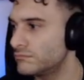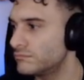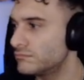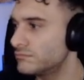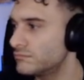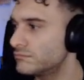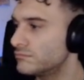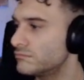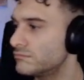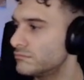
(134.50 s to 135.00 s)

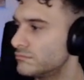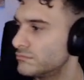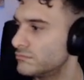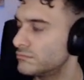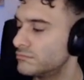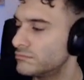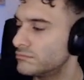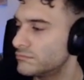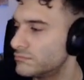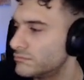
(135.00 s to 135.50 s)

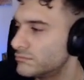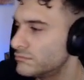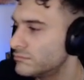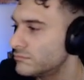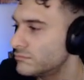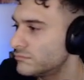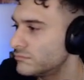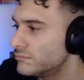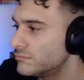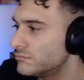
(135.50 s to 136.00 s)

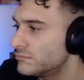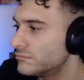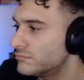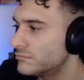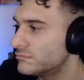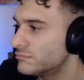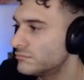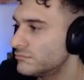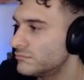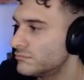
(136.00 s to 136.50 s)

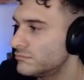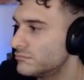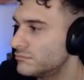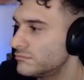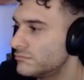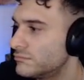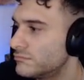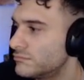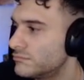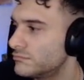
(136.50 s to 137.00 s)

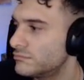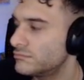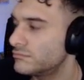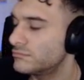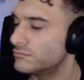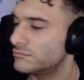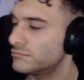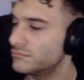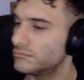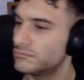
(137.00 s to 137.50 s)

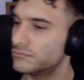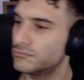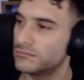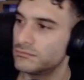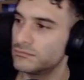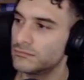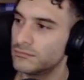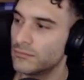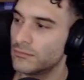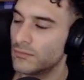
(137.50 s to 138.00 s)

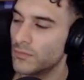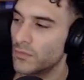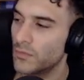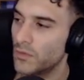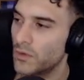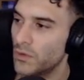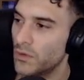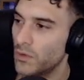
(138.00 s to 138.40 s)
This person isn't speaking.